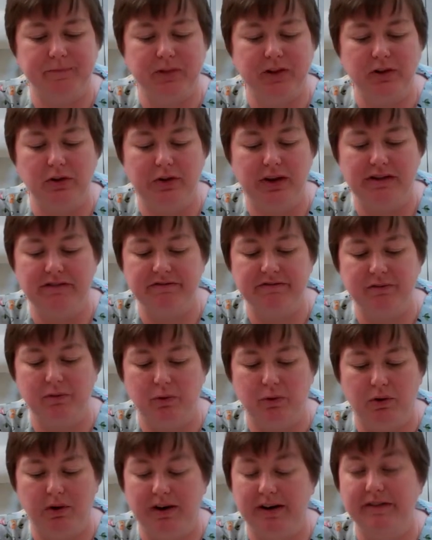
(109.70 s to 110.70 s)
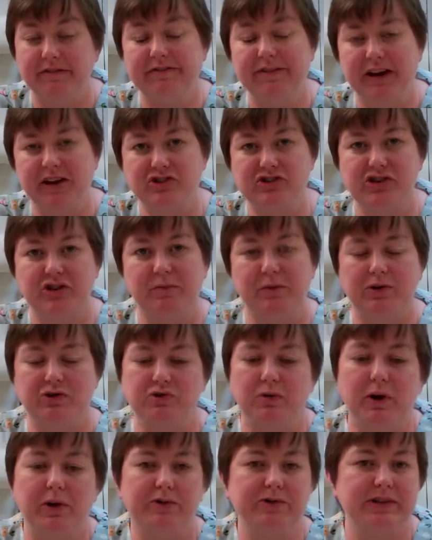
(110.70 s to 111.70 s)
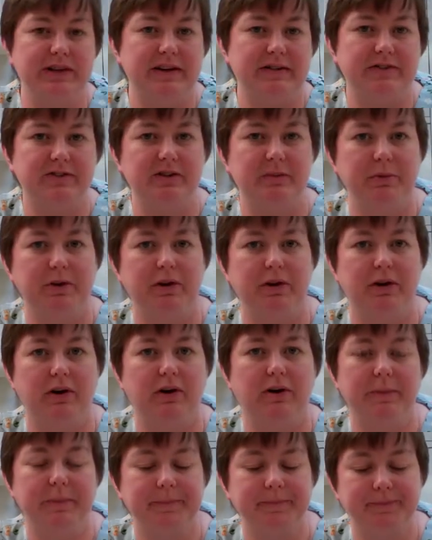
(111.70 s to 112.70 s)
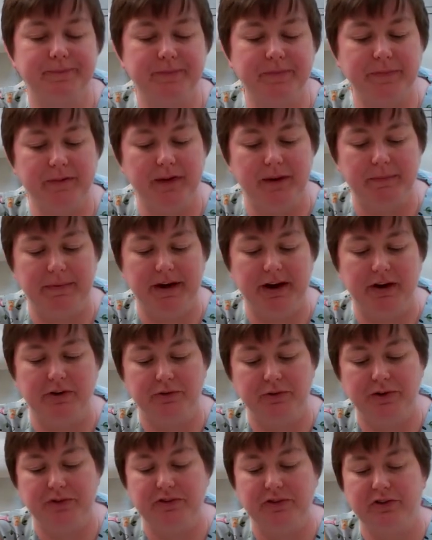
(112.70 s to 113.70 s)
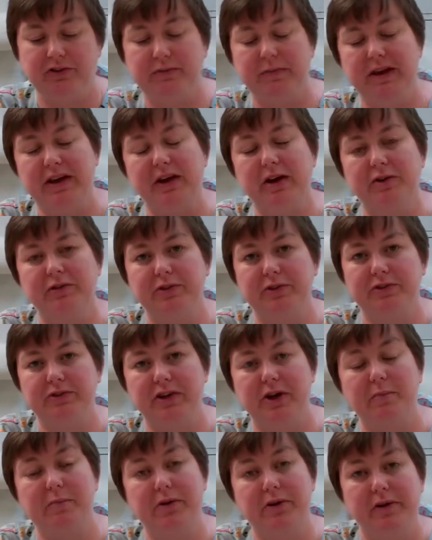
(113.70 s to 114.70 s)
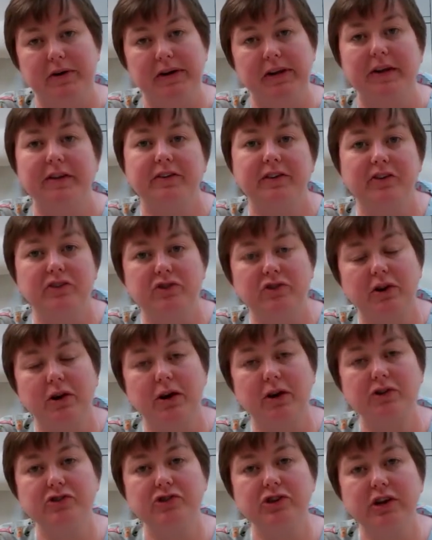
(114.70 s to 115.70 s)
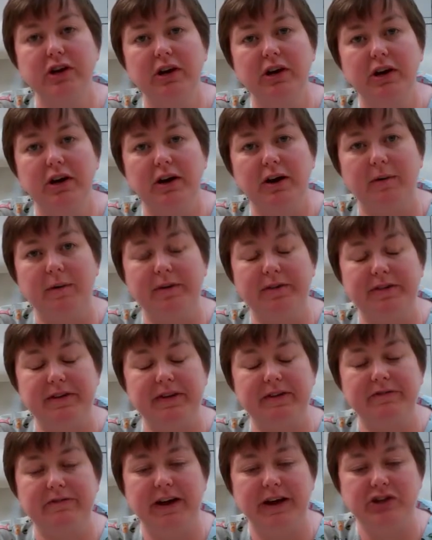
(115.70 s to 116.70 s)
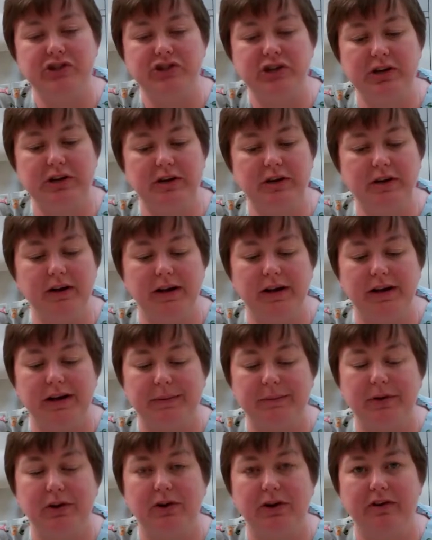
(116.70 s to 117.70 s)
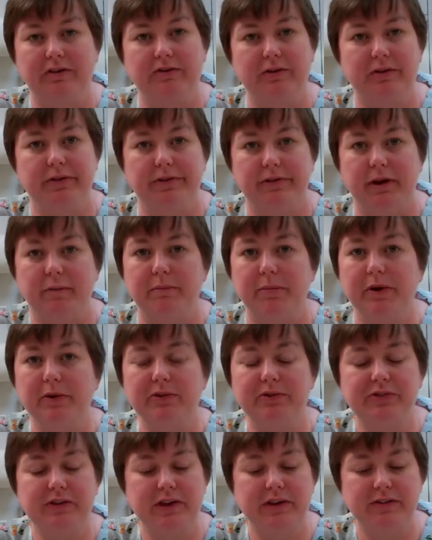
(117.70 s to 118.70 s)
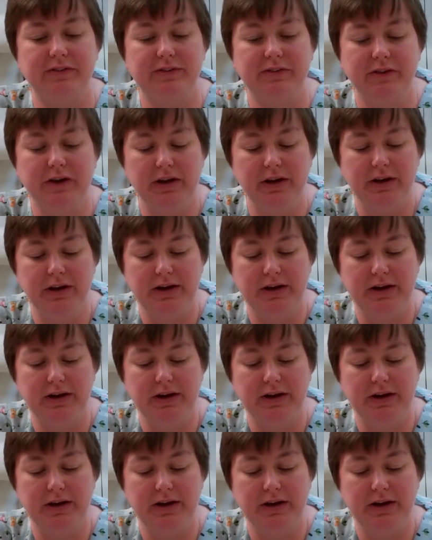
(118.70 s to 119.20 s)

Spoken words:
looking for infection, which also have similar characteristics. You may also see a purulent discharge with the infection. You're looking for thrombosis.